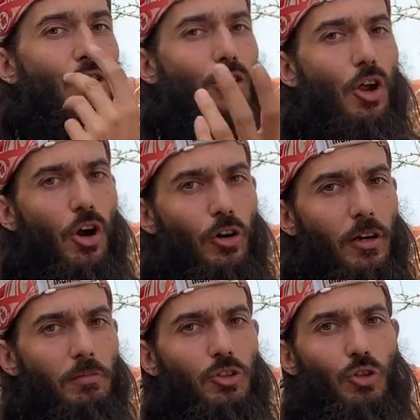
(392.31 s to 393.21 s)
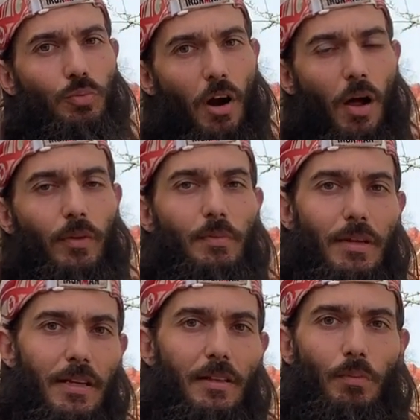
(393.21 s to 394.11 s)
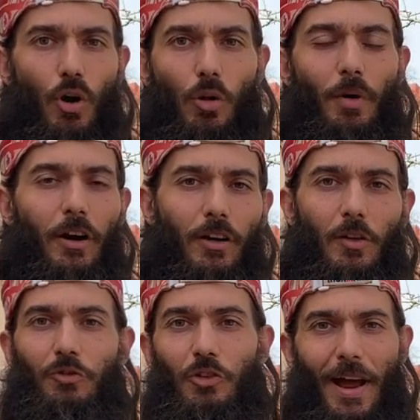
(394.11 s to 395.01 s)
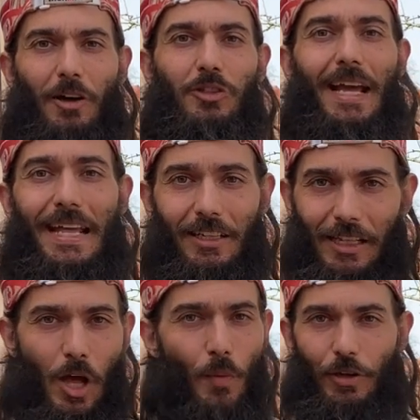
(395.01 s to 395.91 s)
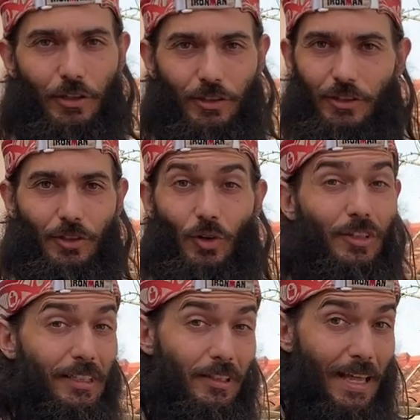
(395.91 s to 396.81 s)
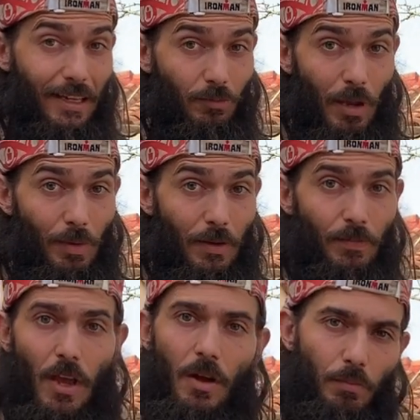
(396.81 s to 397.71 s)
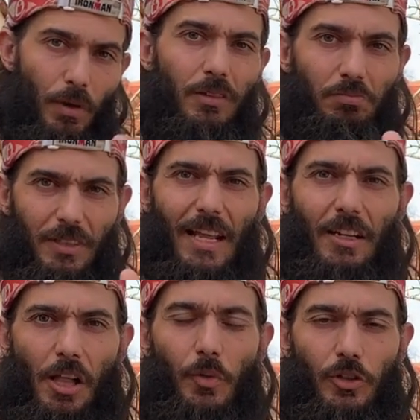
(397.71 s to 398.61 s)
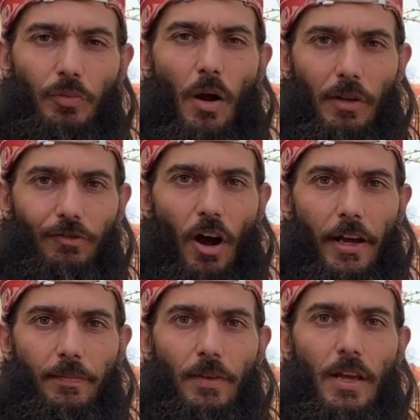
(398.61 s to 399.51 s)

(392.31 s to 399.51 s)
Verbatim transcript: your long run should probably be in the ballpark of around 10 kilometers or a little less maybe, but 10 kilometers is probably fine.